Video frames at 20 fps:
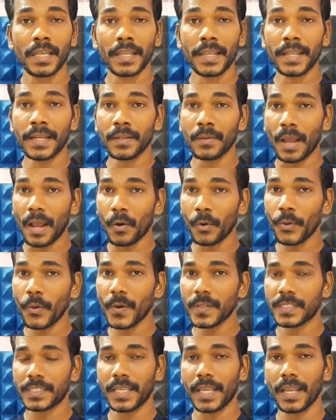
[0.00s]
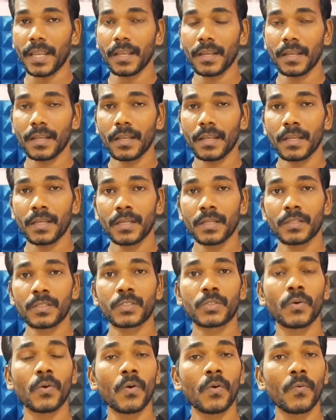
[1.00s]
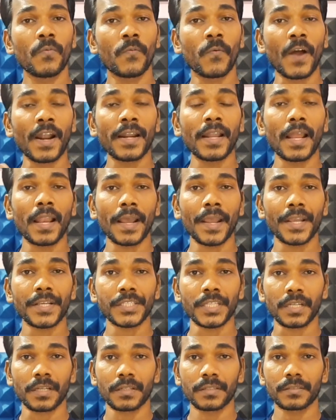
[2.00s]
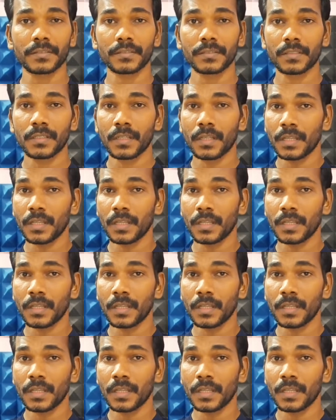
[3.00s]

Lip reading: in USA to fund allocation.